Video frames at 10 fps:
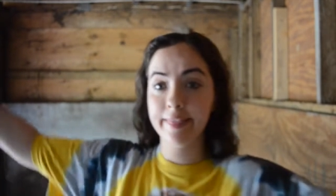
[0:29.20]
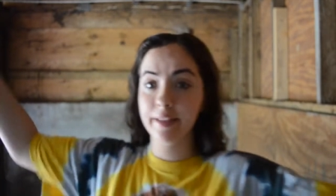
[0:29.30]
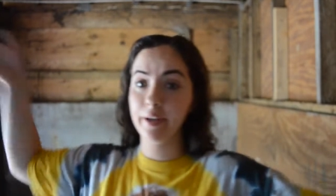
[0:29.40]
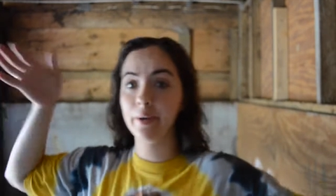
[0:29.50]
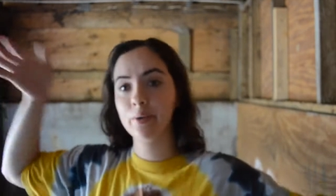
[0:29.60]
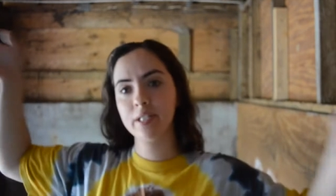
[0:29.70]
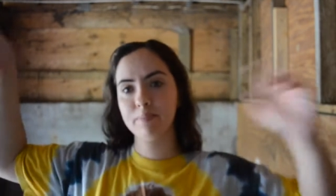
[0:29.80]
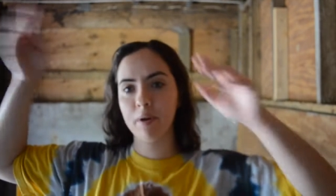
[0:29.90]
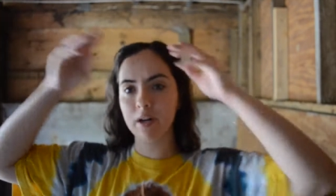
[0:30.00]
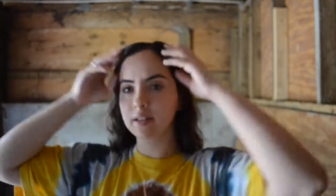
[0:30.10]
the horse
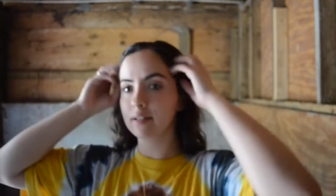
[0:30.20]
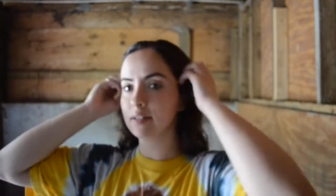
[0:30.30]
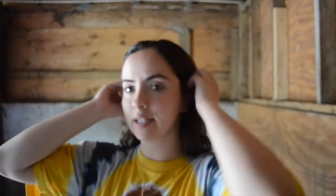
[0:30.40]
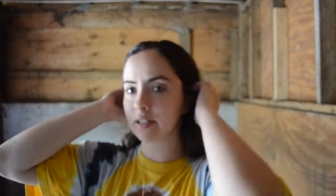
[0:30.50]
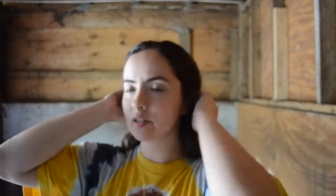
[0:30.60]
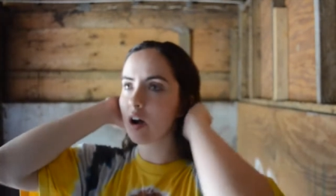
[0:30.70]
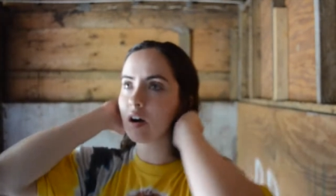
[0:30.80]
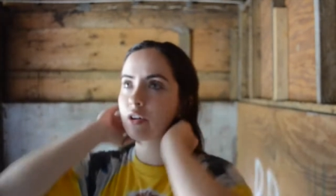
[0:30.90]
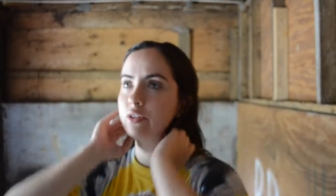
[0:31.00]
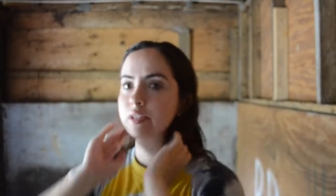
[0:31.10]
barn cleaning
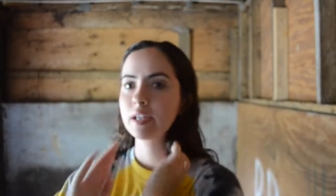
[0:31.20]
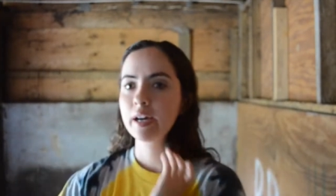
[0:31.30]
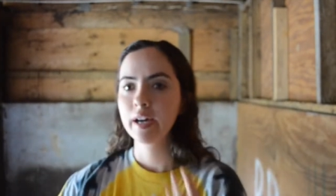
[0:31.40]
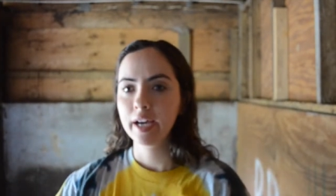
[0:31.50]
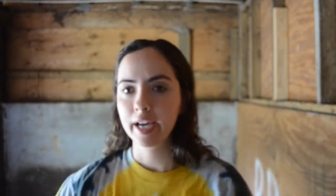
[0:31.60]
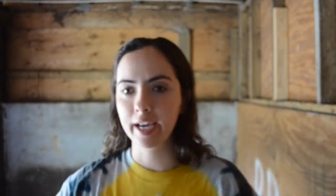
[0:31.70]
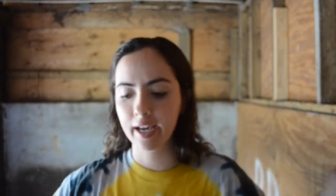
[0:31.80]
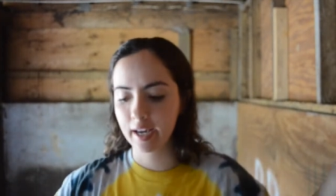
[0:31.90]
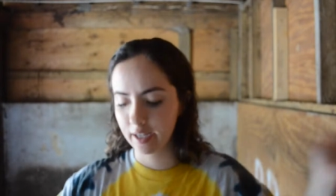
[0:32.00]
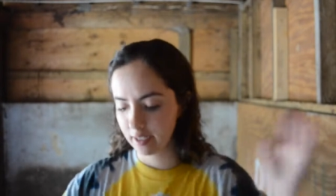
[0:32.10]
stalls,
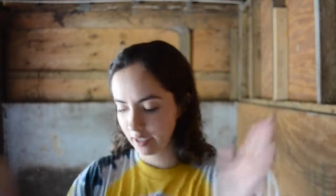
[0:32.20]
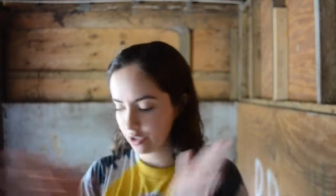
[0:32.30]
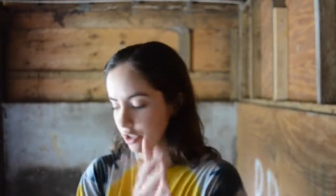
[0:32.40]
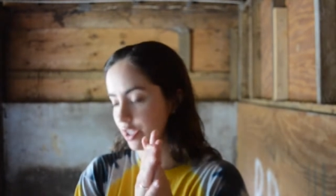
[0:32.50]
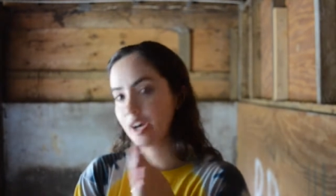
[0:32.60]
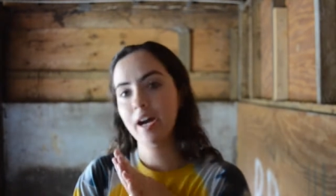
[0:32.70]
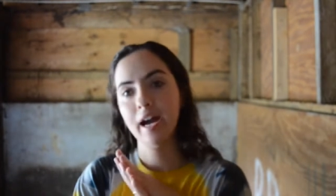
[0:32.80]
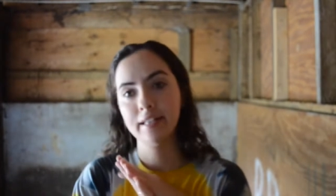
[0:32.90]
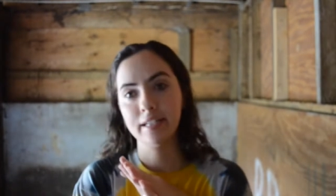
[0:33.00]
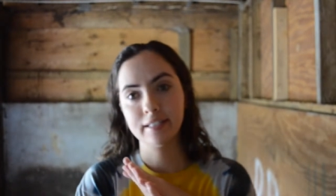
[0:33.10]
and I just thought
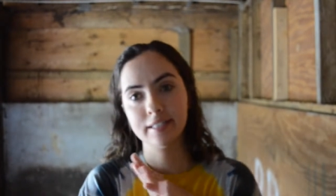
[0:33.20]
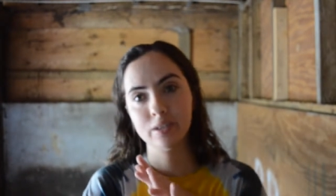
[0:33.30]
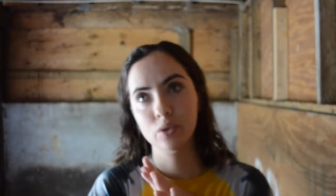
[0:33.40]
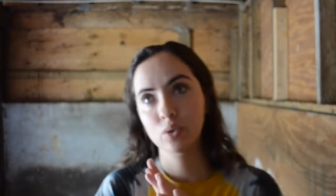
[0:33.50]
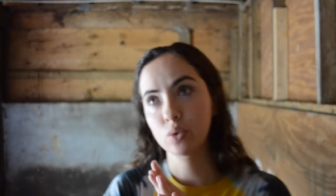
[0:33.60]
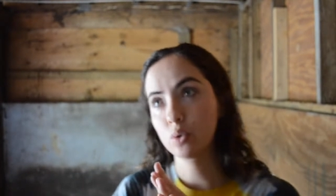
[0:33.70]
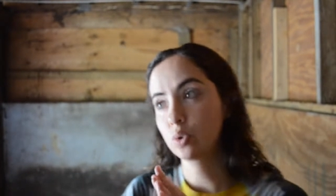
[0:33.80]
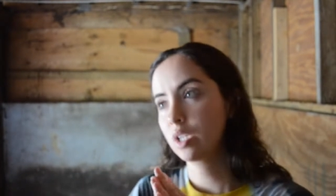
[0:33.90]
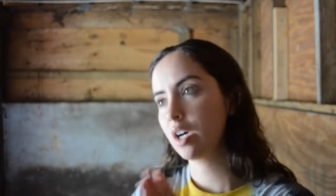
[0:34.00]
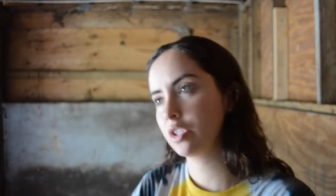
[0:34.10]
I'd like to
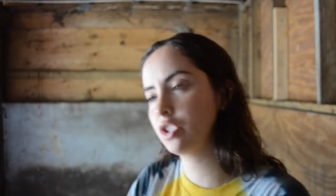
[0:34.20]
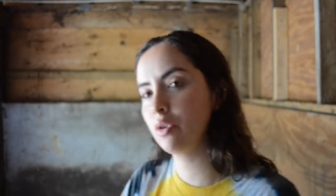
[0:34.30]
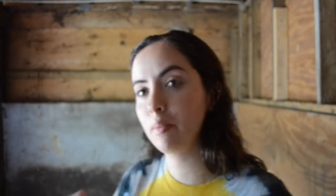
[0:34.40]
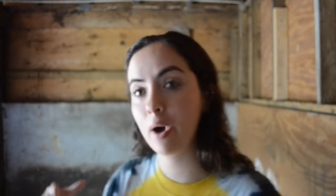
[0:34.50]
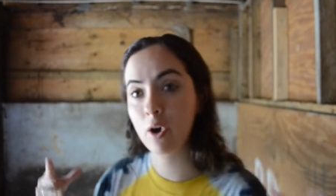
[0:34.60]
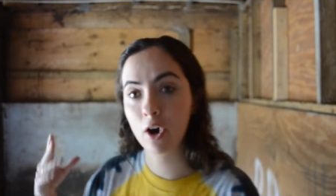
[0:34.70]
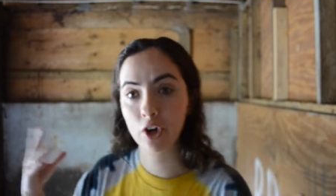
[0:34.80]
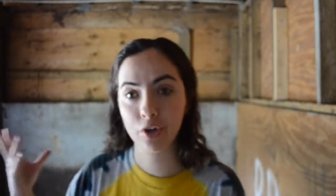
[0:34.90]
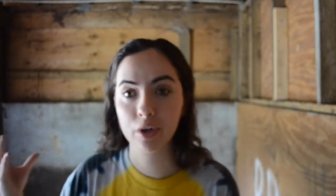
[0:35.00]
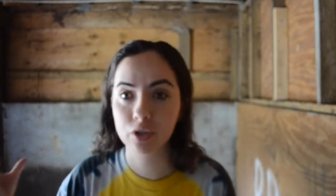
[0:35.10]
talk to you about
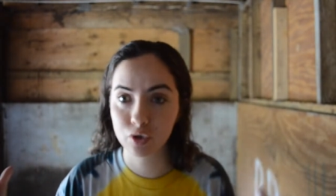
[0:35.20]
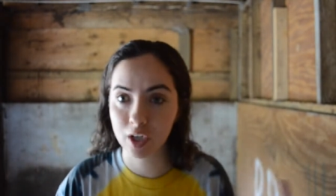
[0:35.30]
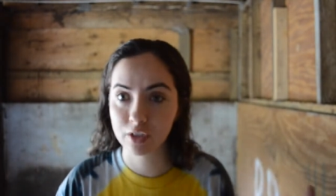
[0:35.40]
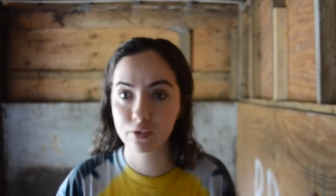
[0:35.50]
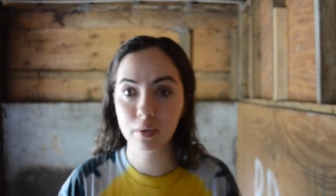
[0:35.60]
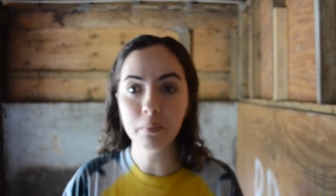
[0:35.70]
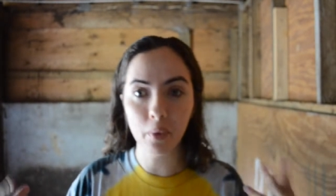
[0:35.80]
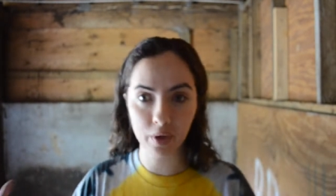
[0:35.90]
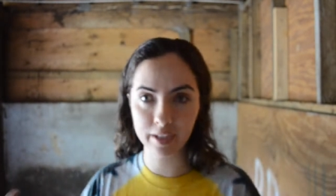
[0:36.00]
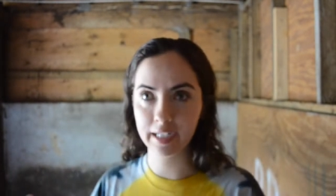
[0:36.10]
our stressful
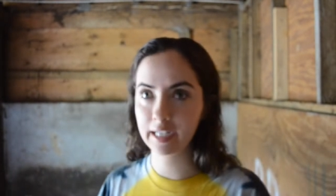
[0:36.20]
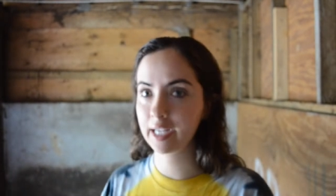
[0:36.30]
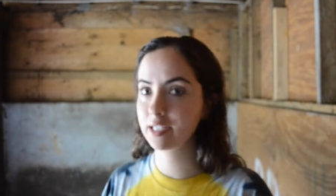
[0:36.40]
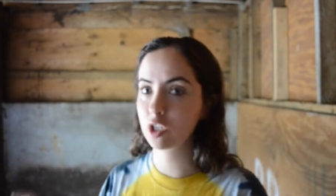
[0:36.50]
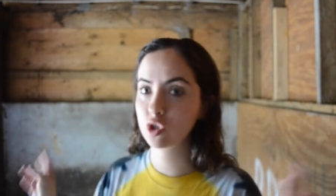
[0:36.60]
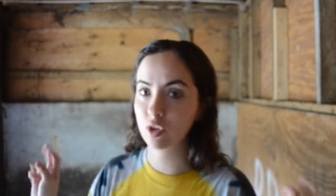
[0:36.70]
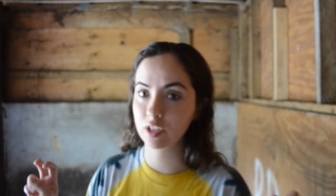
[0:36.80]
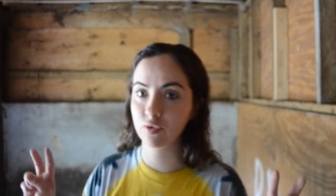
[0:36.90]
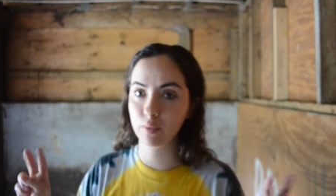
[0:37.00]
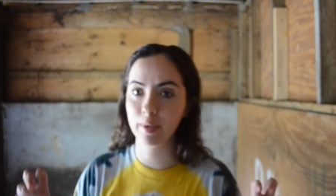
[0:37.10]
morning. I guess not
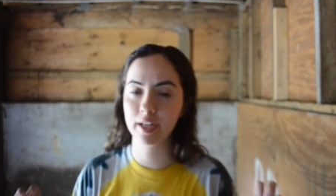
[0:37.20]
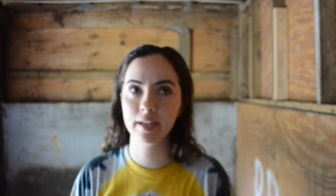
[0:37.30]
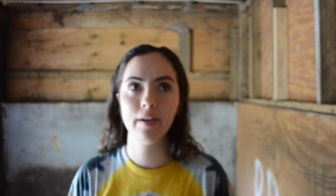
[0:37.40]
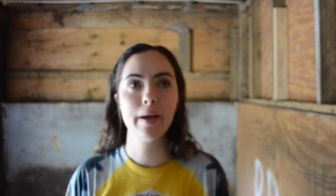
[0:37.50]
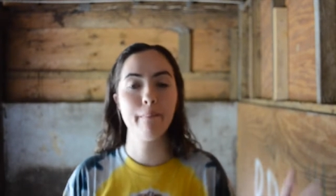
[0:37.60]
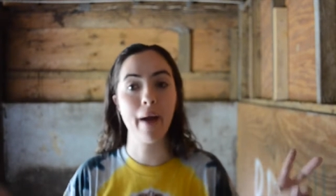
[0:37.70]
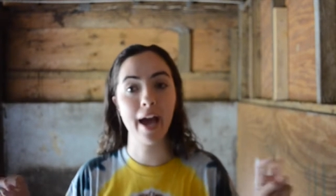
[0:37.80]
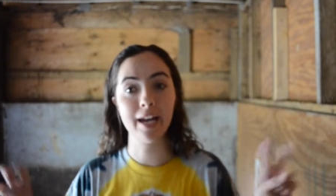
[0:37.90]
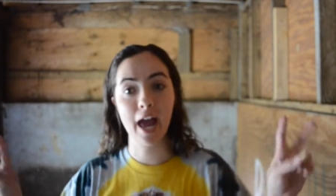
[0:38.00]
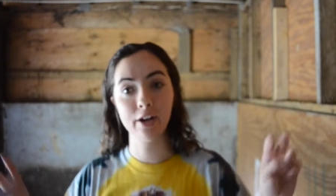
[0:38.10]
stressful, but
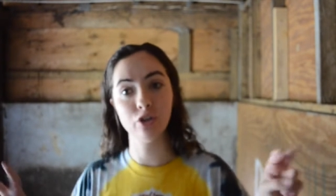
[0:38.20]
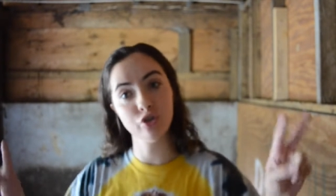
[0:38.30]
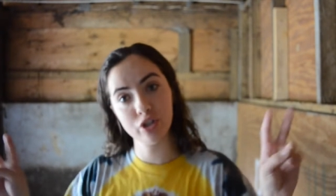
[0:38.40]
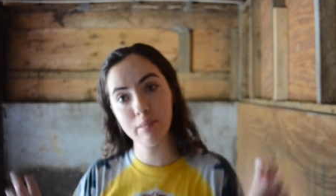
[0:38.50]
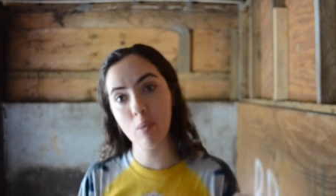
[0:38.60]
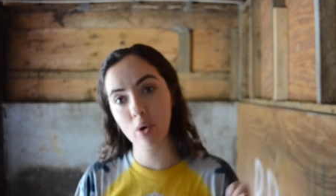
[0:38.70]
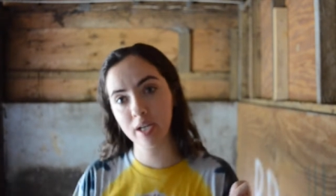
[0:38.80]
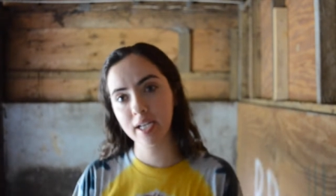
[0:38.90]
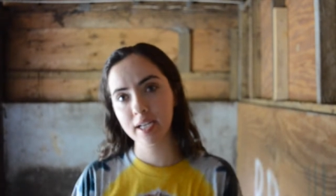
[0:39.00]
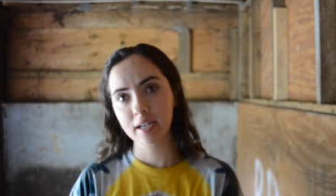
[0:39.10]
bad energy
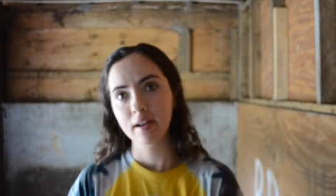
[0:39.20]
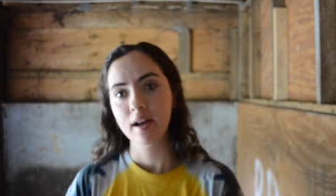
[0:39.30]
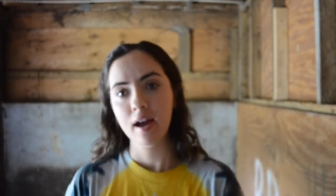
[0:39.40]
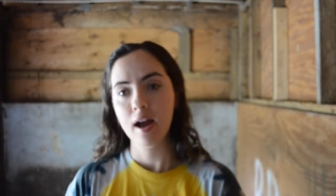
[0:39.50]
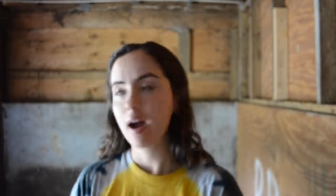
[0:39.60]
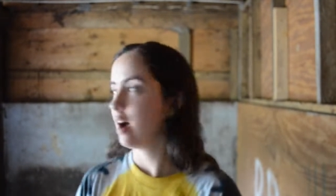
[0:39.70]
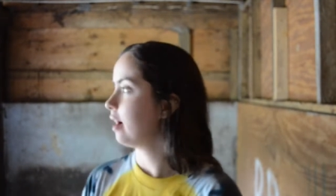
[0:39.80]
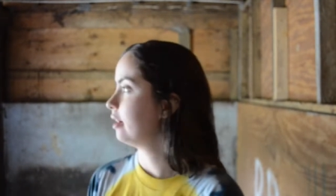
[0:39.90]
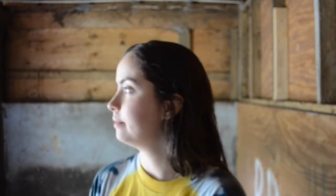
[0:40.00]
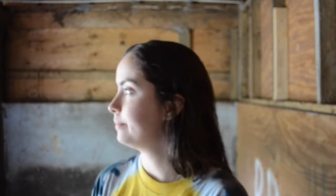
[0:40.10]
morning.
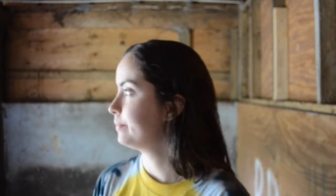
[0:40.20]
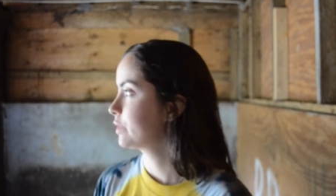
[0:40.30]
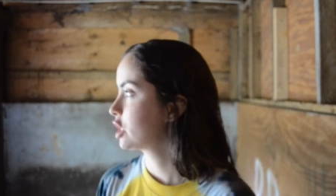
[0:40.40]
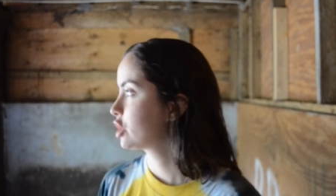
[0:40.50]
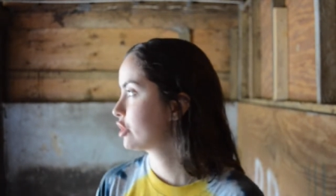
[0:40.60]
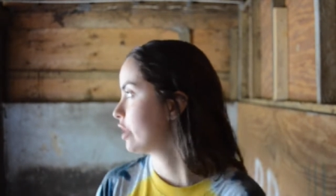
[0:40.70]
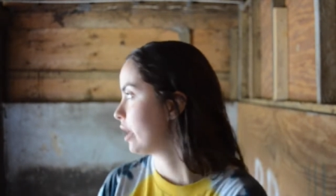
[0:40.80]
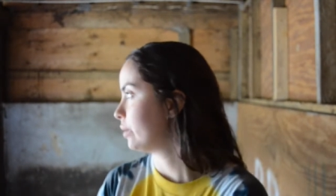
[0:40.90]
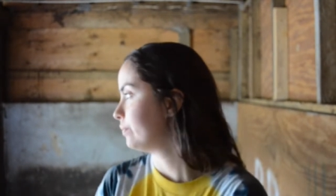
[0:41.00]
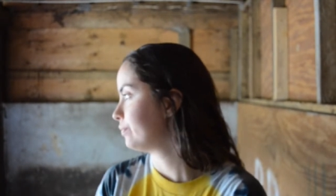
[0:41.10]
Um, so,